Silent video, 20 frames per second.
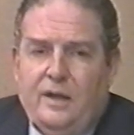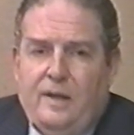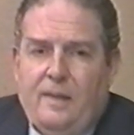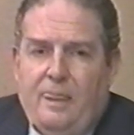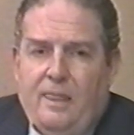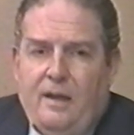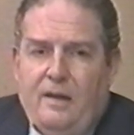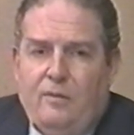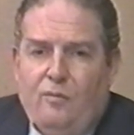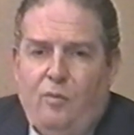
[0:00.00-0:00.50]

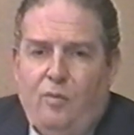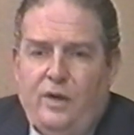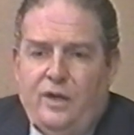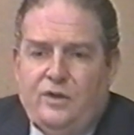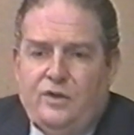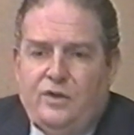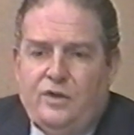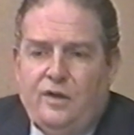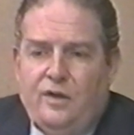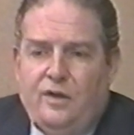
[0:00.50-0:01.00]
in
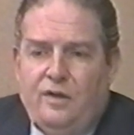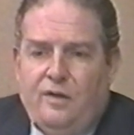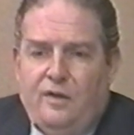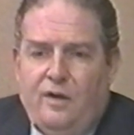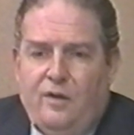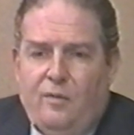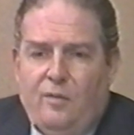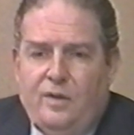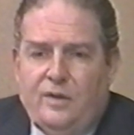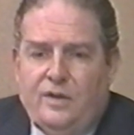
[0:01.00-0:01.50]
which
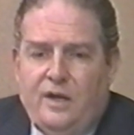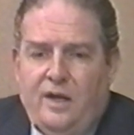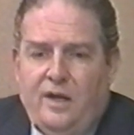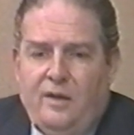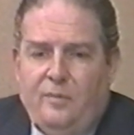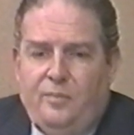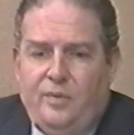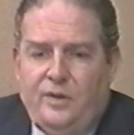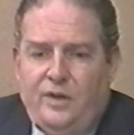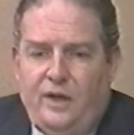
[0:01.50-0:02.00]
there was
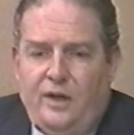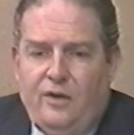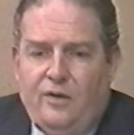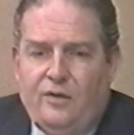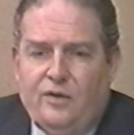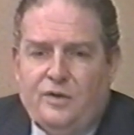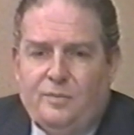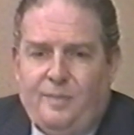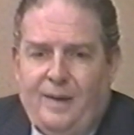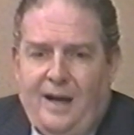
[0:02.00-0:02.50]
a
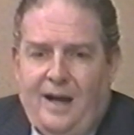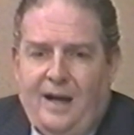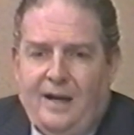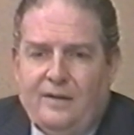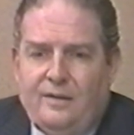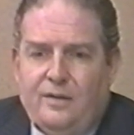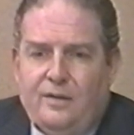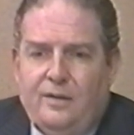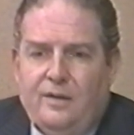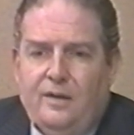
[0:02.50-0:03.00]
particular
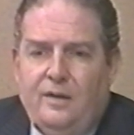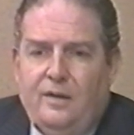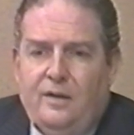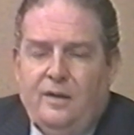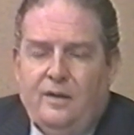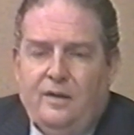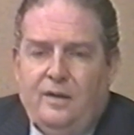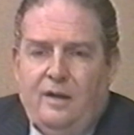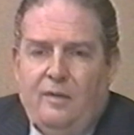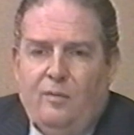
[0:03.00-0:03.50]
spot
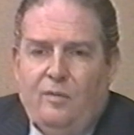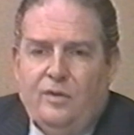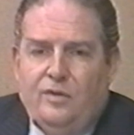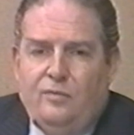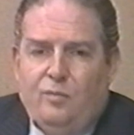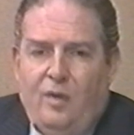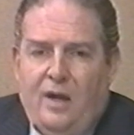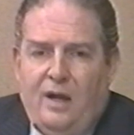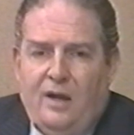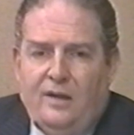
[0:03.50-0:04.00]
that
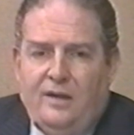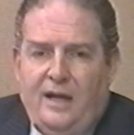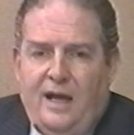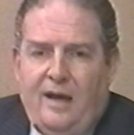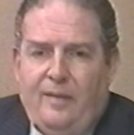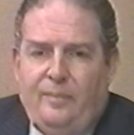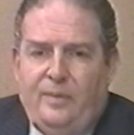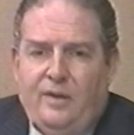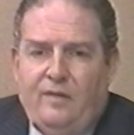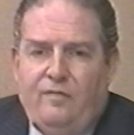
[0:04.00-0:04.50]
was well
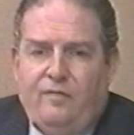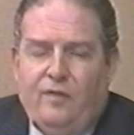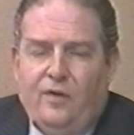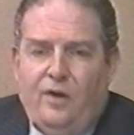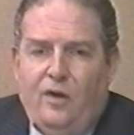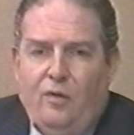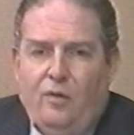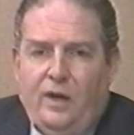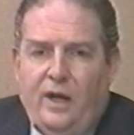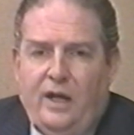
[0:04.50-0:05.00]
adapted for
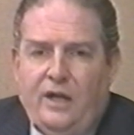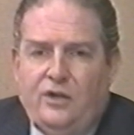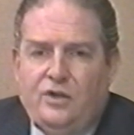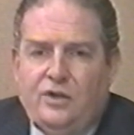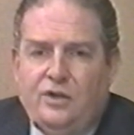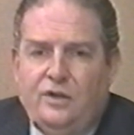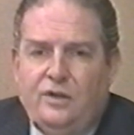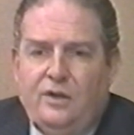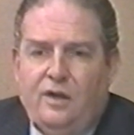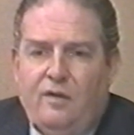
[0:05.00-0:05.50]

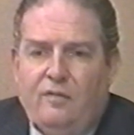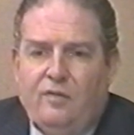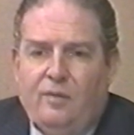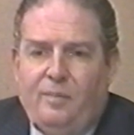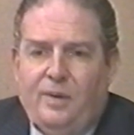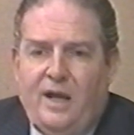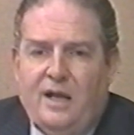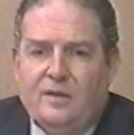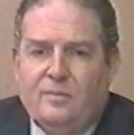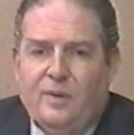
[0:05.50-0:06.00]
location of the
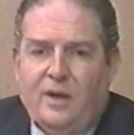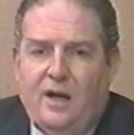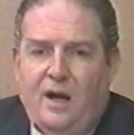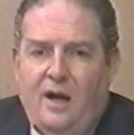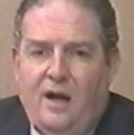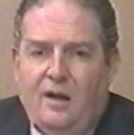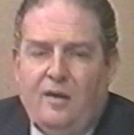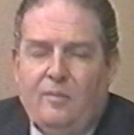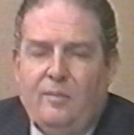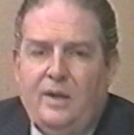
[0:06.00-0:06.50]
plasma
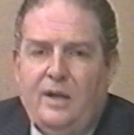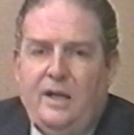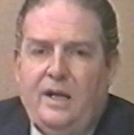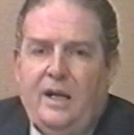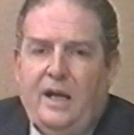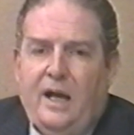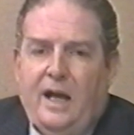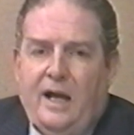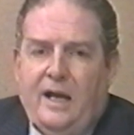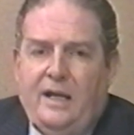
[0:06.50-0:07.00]
column,
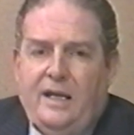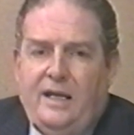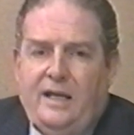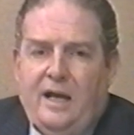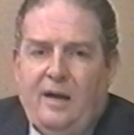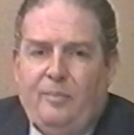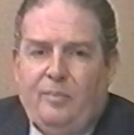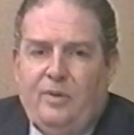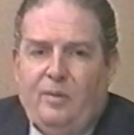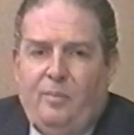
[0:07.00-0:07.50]
and he
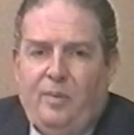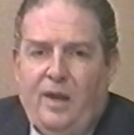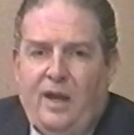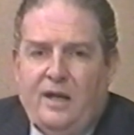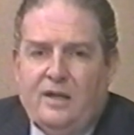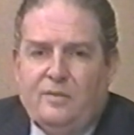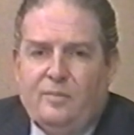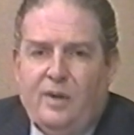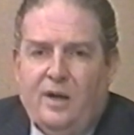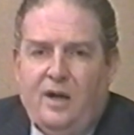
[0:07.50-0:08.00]
kept the
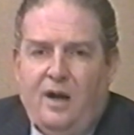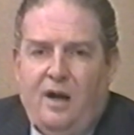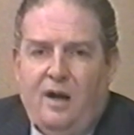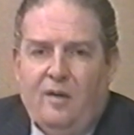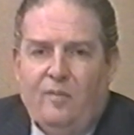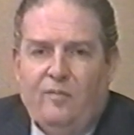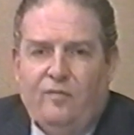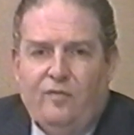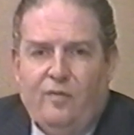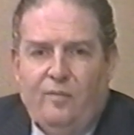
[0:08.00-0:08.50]
plasma
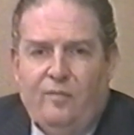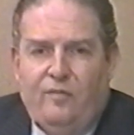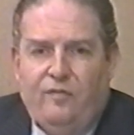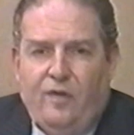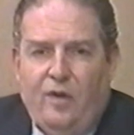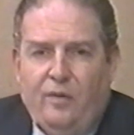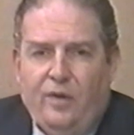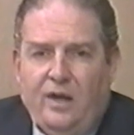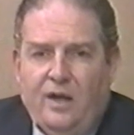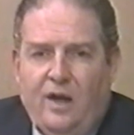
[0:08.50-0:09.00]
column from
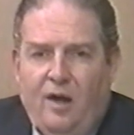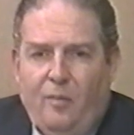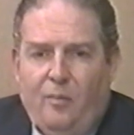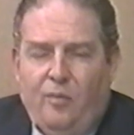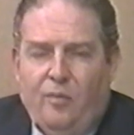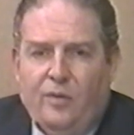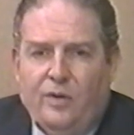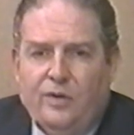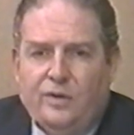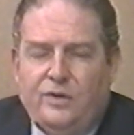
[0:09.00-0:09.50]
floating
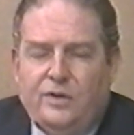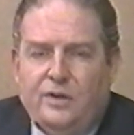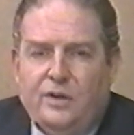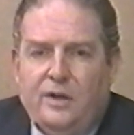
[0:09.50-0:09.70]
upwards